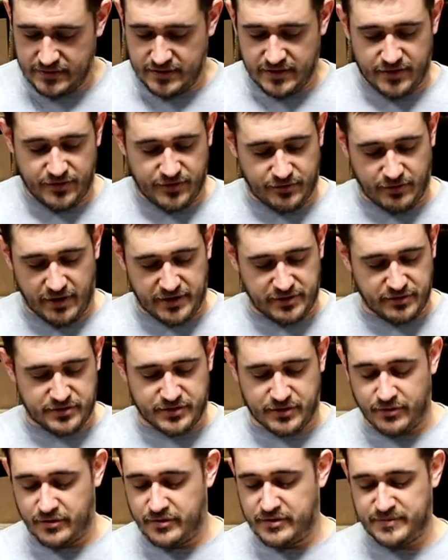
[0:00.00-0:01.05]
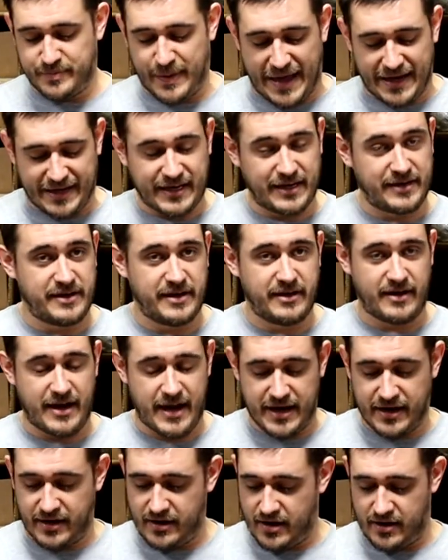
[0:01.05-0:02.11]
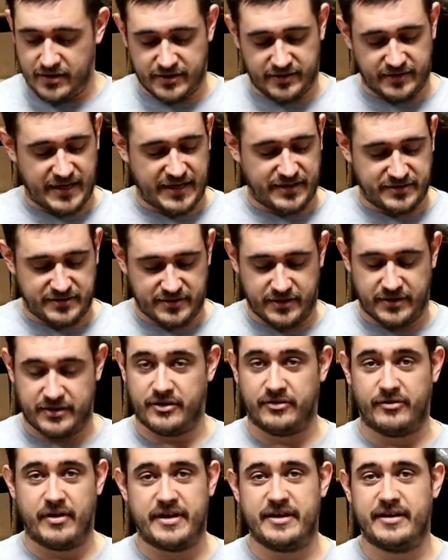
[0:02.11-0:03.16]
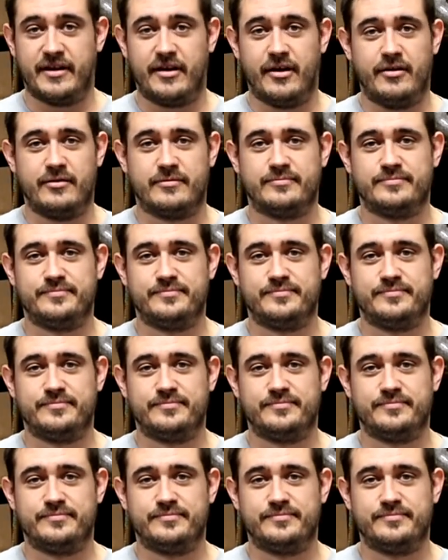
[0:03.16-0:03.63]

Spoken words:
Thread your screws back into your handguard, and that's it. You're ready to go.